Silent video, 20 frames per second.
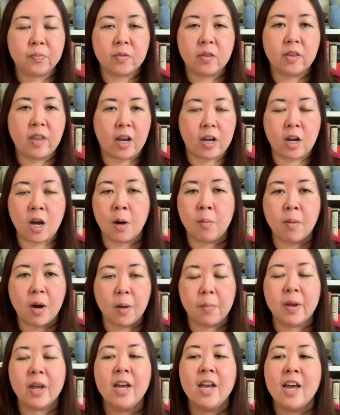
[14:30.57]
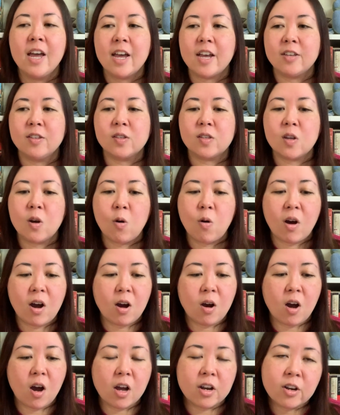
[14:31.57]
that come up. And so
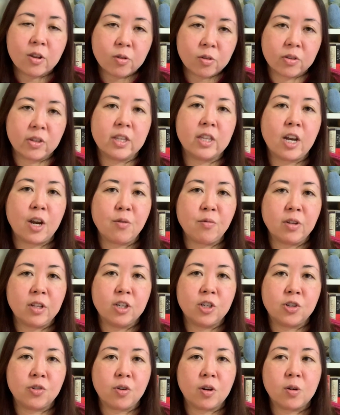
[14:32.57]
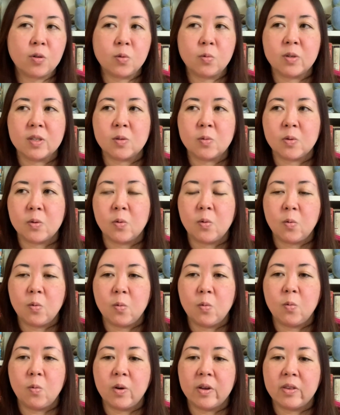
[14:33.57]
another thing that I really struggled with
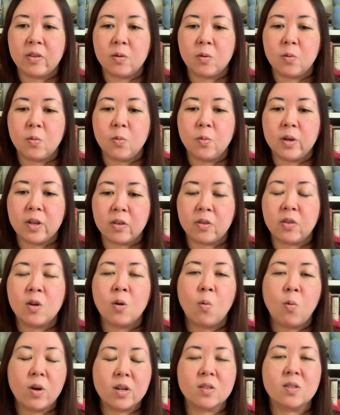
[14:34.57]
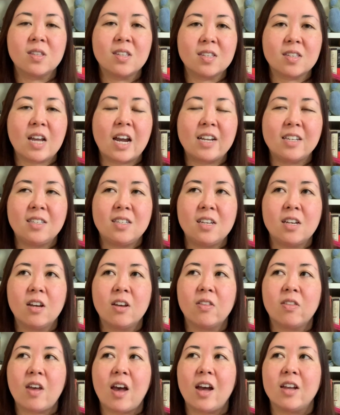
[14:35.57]
was this
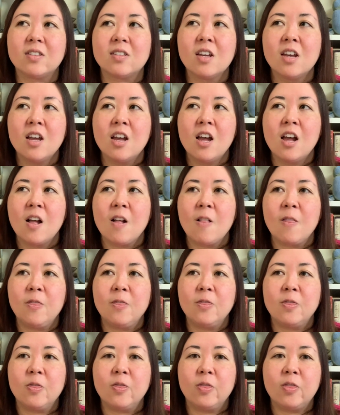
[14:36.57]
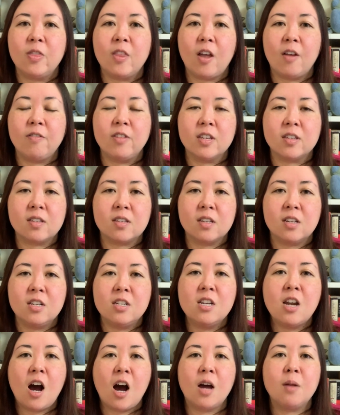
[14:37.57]
idea that of this
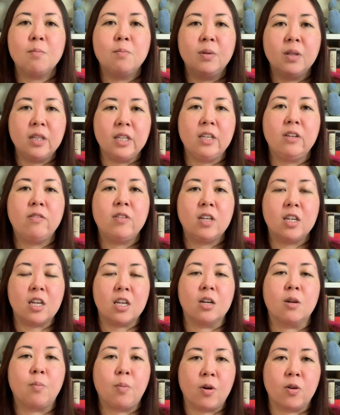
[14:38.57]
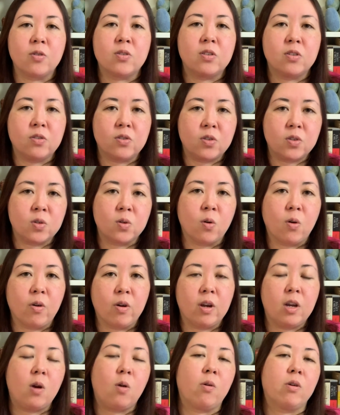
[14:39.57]
not believing in a person's
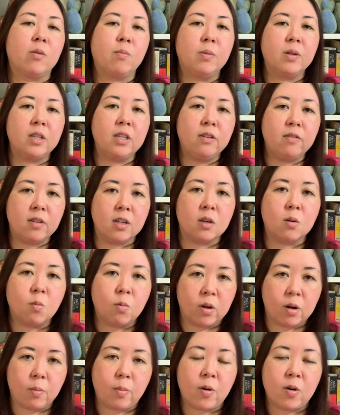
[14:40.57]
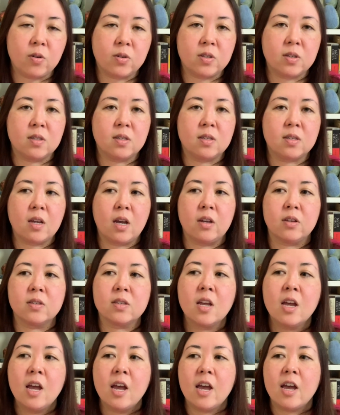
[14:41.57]
story or believing in what a person
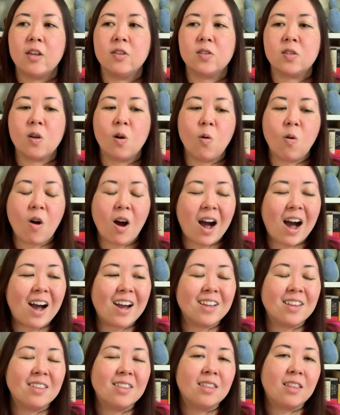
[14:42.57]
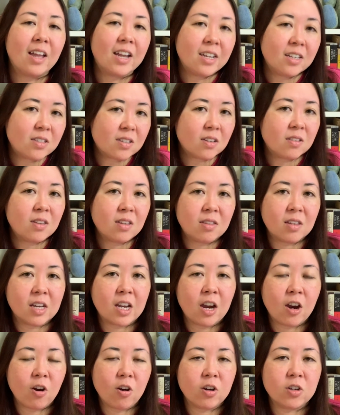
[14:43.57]
says. And so I liked that the
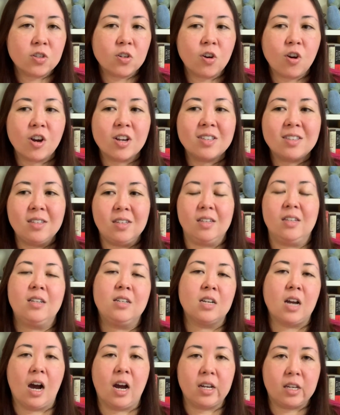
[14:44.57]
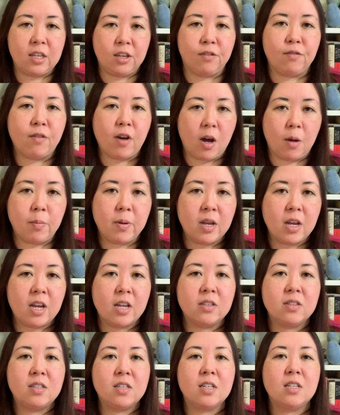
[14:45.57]
character did not give up
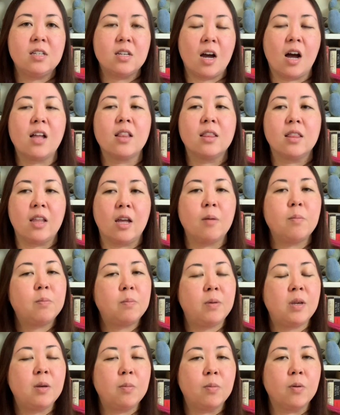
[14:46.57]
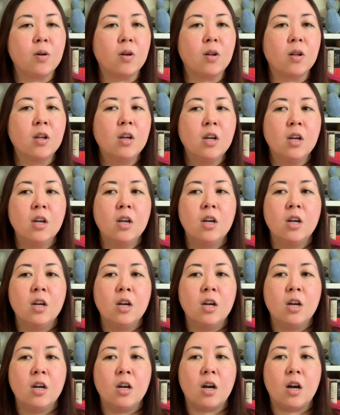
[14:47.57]
and did not let people,
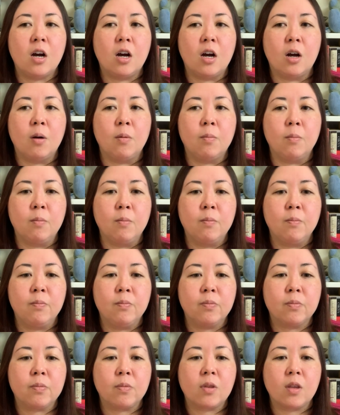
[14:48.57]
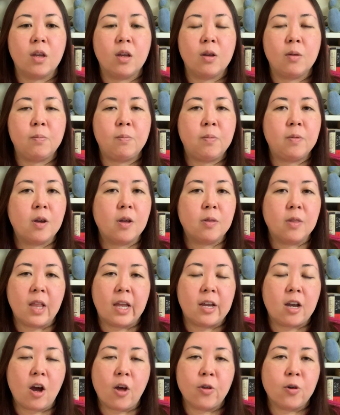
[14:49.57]

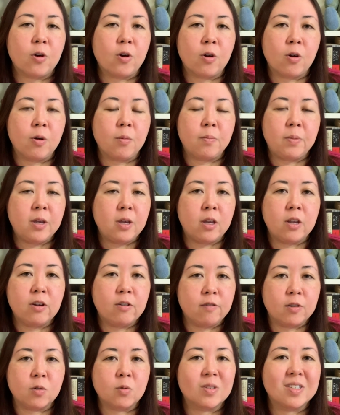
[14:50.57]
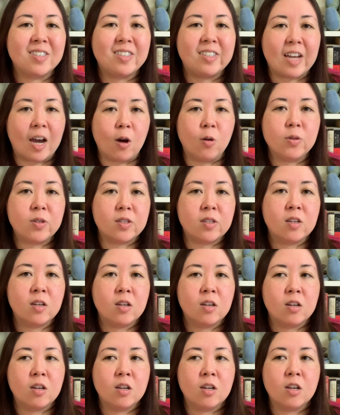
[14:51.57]
like other individuals' doubts
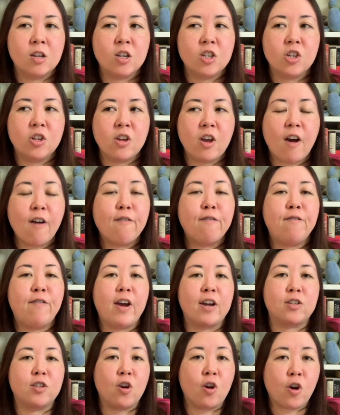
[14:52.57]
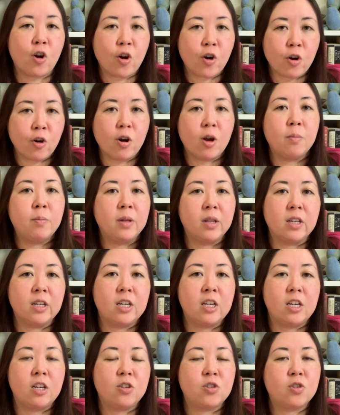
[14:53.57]
affect her
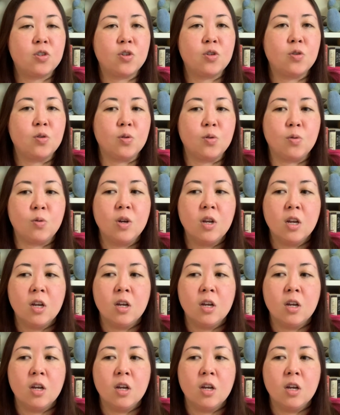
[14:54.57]
ability to